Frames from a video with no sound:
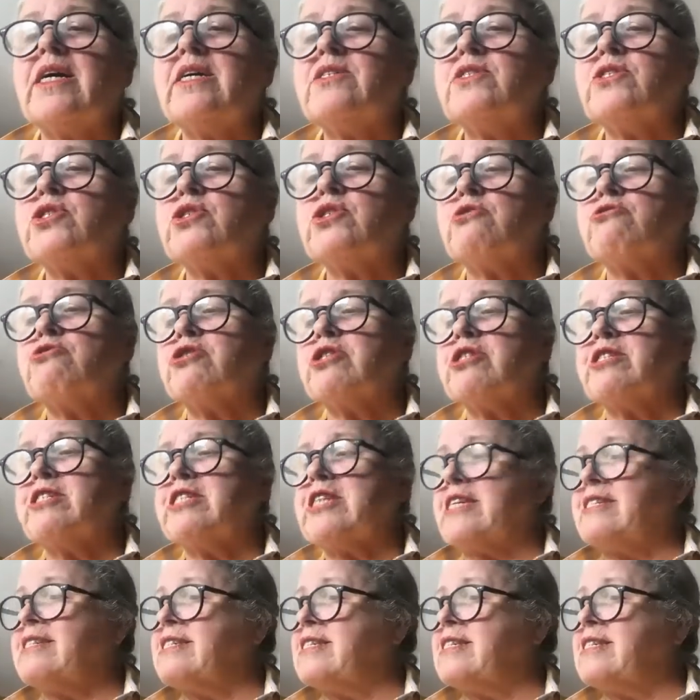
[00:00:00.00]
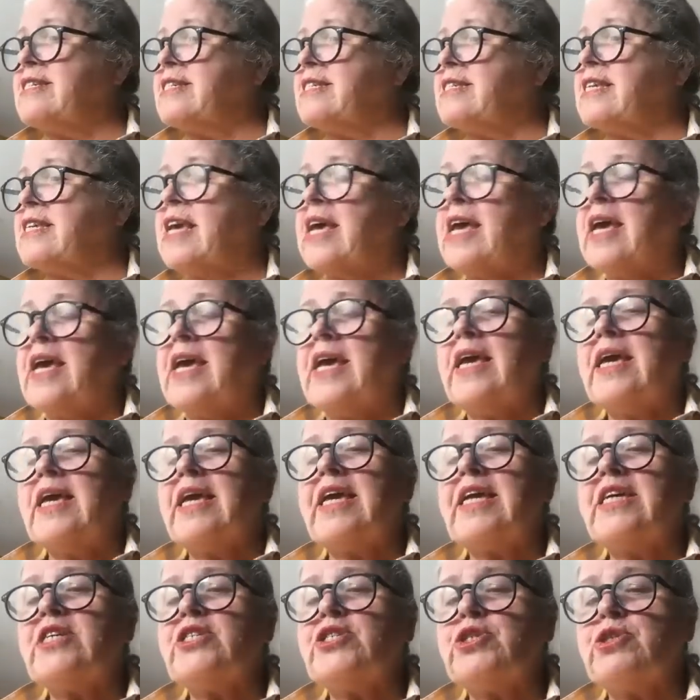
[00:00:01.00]
social justice
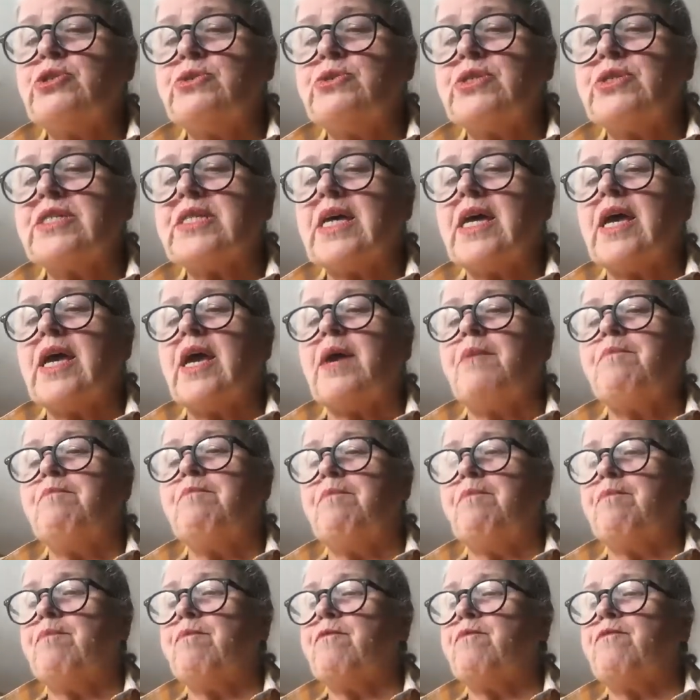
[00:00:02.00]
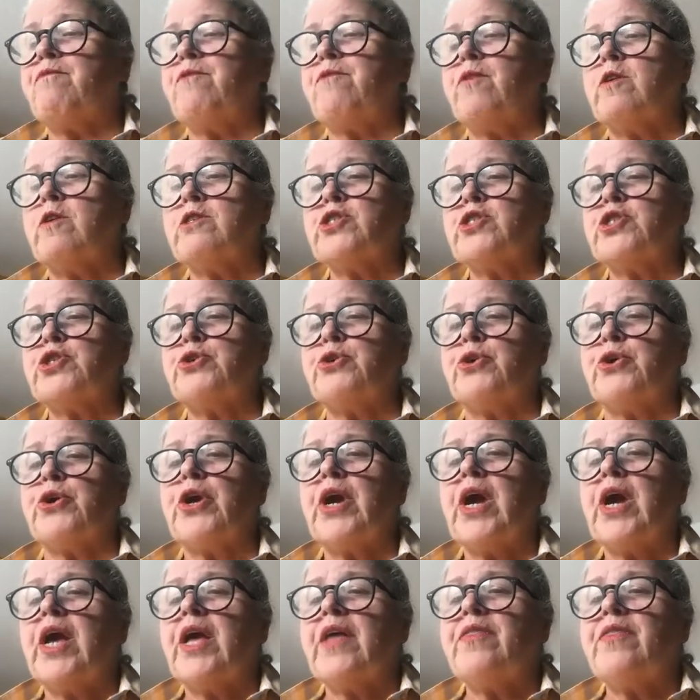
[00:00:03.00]
issues for sure.